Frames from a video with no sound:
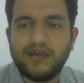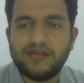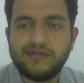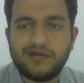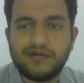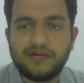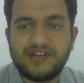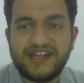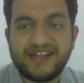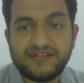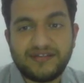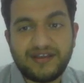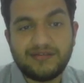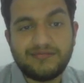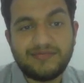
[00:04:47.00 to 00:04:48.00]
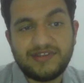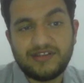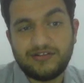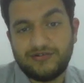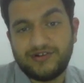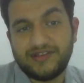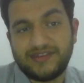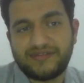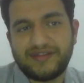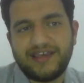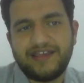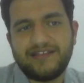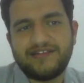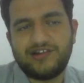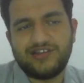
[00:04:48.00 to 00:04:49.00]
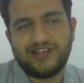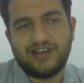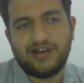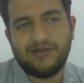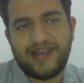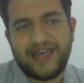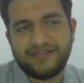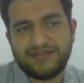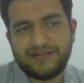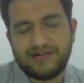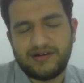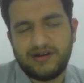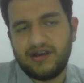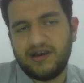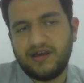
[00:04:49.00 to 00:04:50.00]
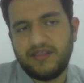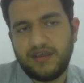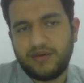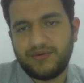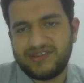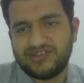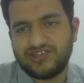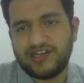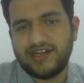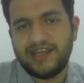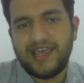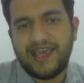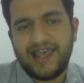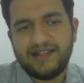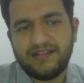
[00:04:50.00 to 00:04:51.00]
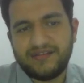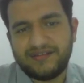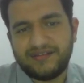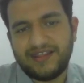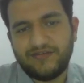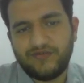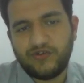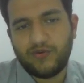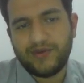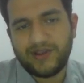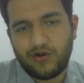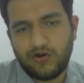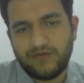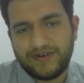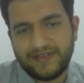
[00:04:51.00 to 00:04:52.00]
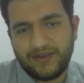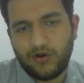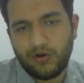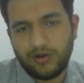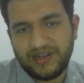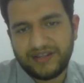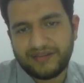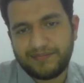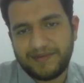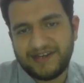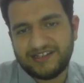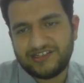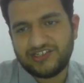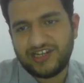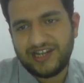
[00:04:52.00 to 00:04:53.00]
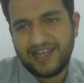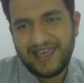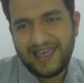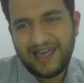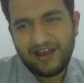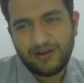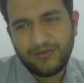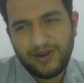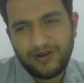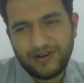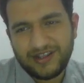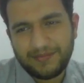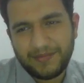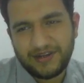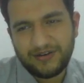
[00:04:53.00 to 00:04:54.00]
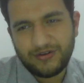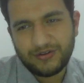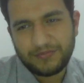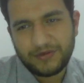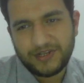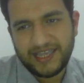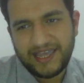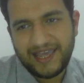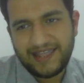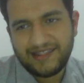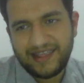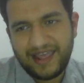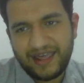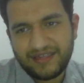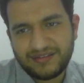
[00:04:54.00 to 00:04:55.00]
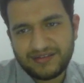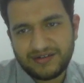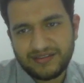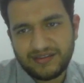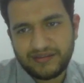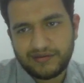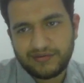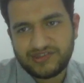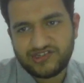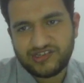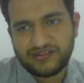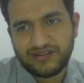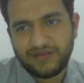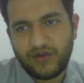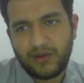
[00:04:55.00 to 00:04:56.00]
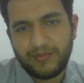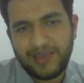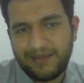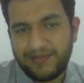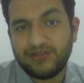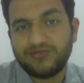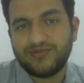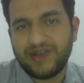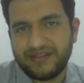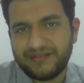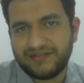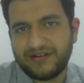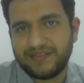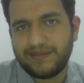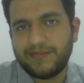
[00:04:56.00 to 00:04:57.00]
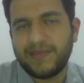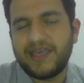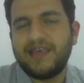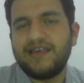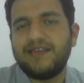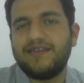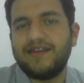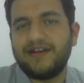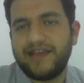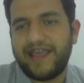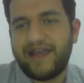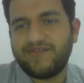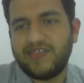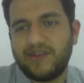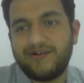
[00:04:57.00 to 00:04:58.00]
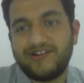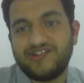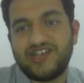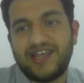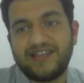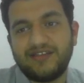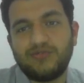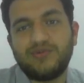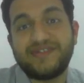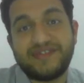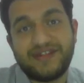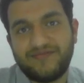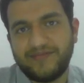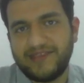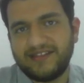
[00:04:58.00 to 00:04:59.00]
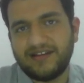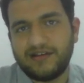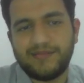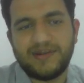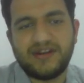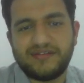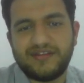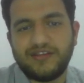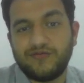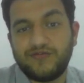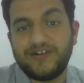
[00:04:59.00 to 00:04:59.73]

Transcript: So next time, during the second read, I will answer the question. And instead of going over the whole explanation, I will look at my notebook and answer these questions. If I'm able to answer them, then I have the knowledge and it will save me time instead of